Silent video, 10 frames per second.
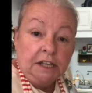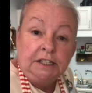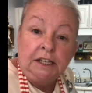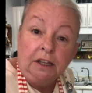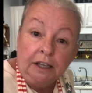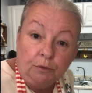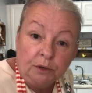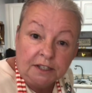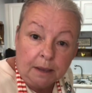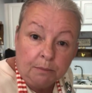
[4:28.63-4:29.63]
till it
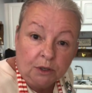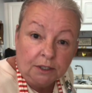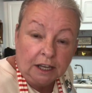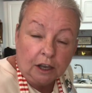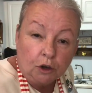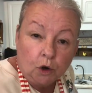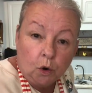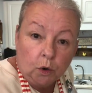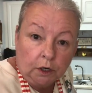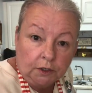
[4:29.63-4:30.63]
resembles like a
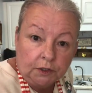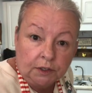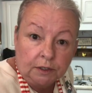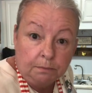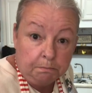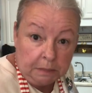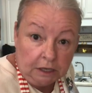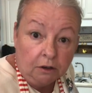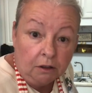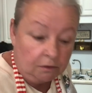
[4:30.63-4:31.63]
coarse
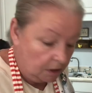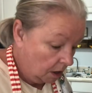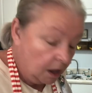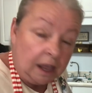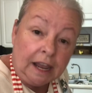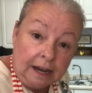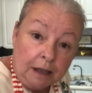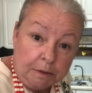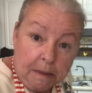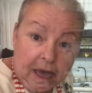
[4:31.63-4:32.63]
meal, and I'll
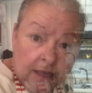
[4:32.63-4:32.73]
be back.